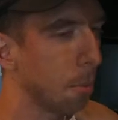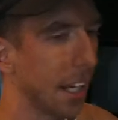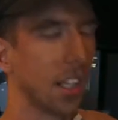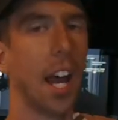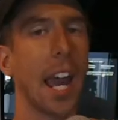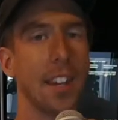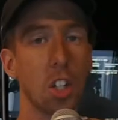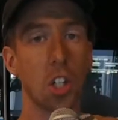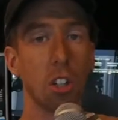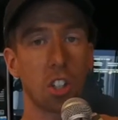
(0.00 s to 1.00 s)
me. Like, and then
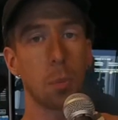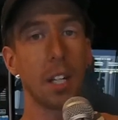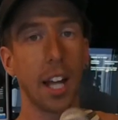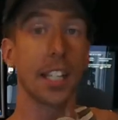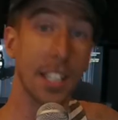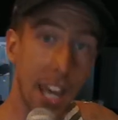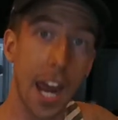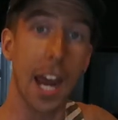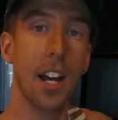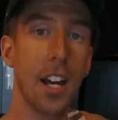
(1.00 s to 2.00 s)
she looks at me like,
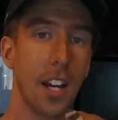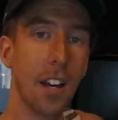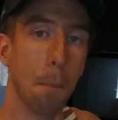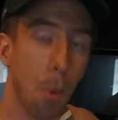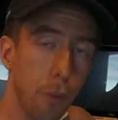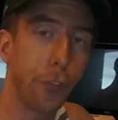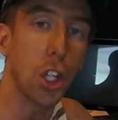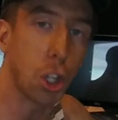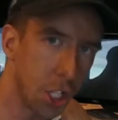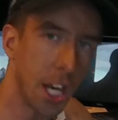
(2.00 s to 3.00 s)
"Yeah, move
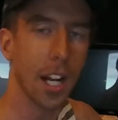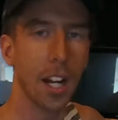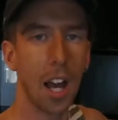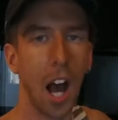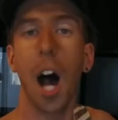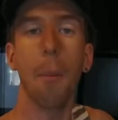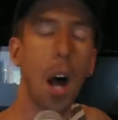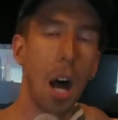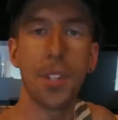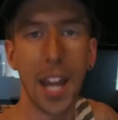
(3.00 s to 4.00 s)
your shit. I'm
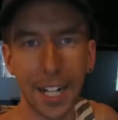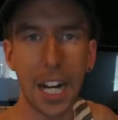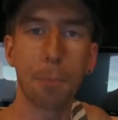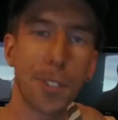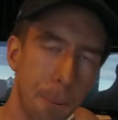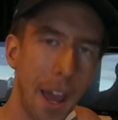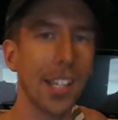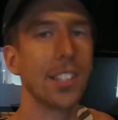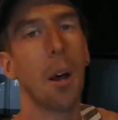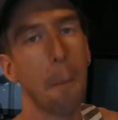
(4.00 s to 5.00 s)
I'm taking up
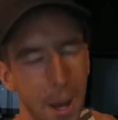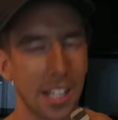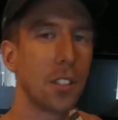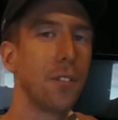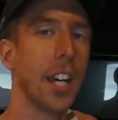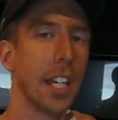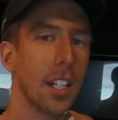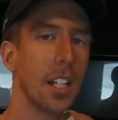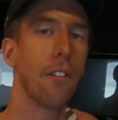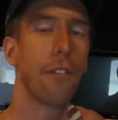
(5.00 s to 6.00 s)
space." BuzzFeed,
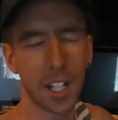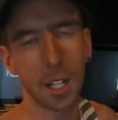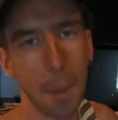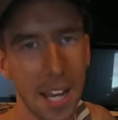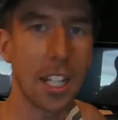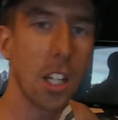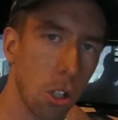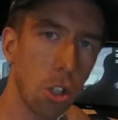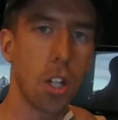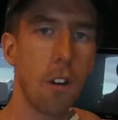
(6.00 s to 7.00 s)
fucking making a
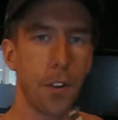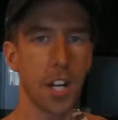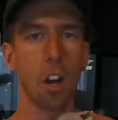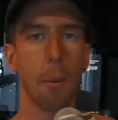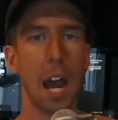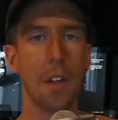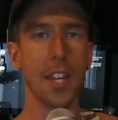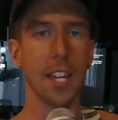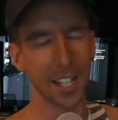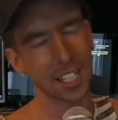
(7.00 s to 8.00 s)
YouTube video about
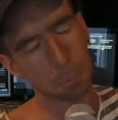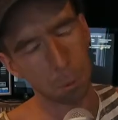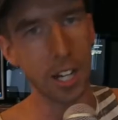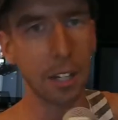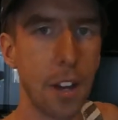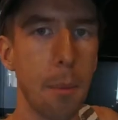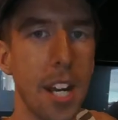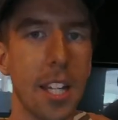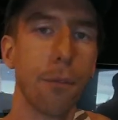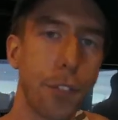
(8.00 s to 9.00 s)
this, exploiting
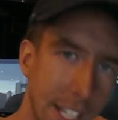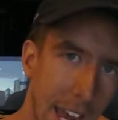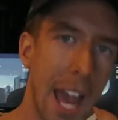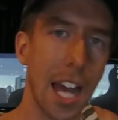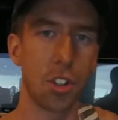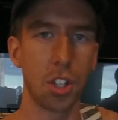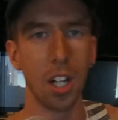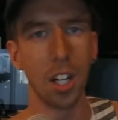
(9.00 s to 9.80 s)
feminism for cash.